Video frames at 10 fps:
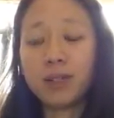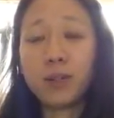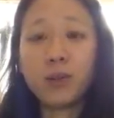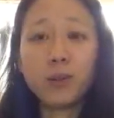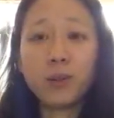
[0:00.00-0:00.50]
a
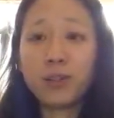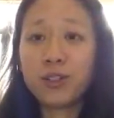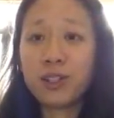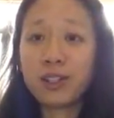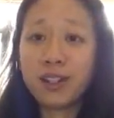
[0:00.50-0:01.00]
whole
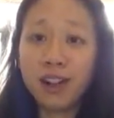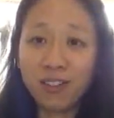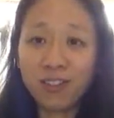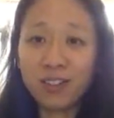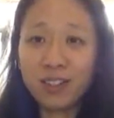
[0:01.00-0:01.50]
bunch of
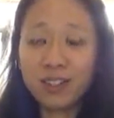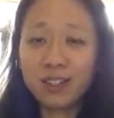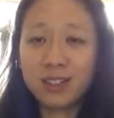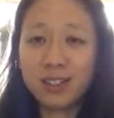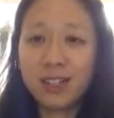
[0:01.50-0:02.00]
stuff.
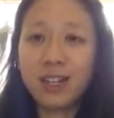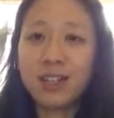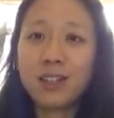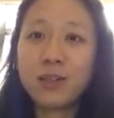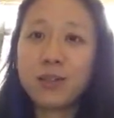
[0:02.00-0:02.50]

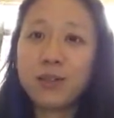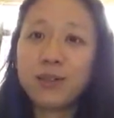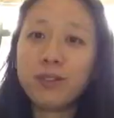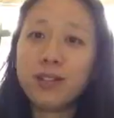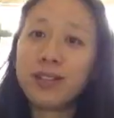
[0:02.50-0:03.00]

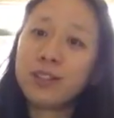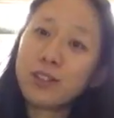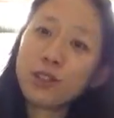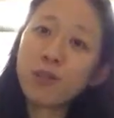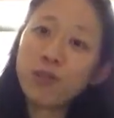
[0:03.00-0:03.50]
So
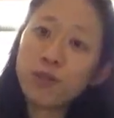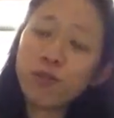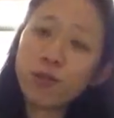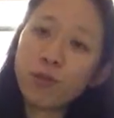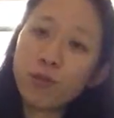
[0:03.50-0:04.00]
just some
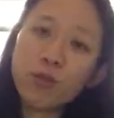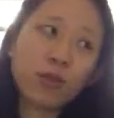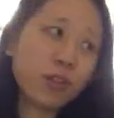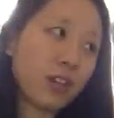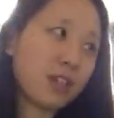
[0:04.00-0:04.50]
food
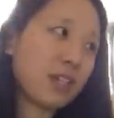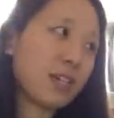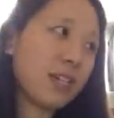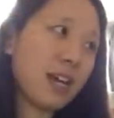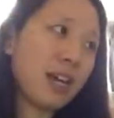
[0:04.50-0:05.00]
for thoughts
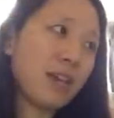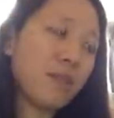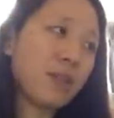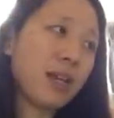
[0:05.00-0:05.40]
today.